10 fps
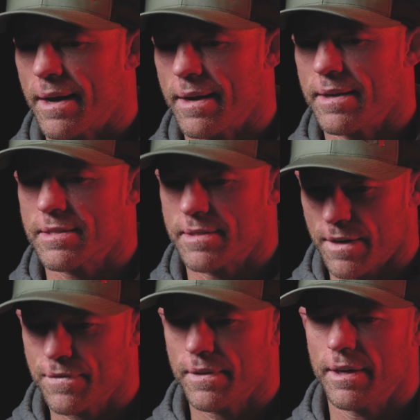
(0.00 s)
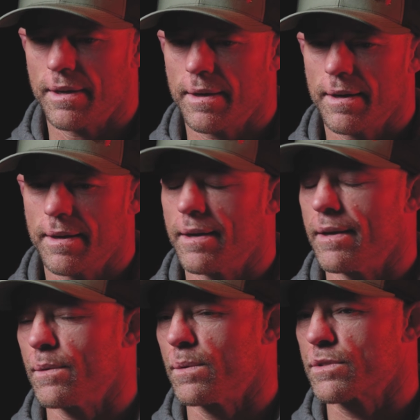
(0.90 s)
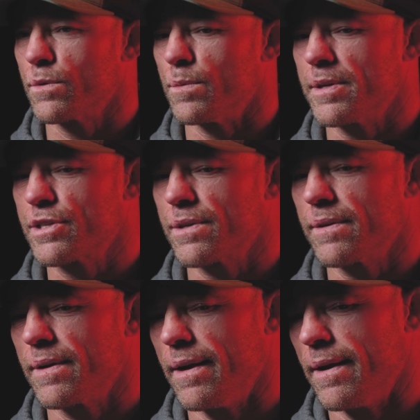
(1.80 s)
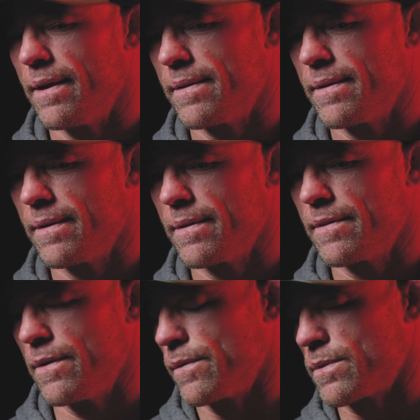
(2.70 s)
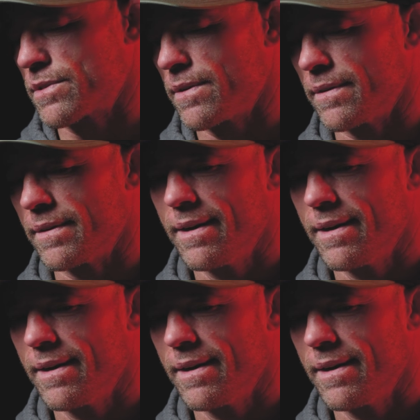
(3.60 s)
is definitely an old school picture, and those are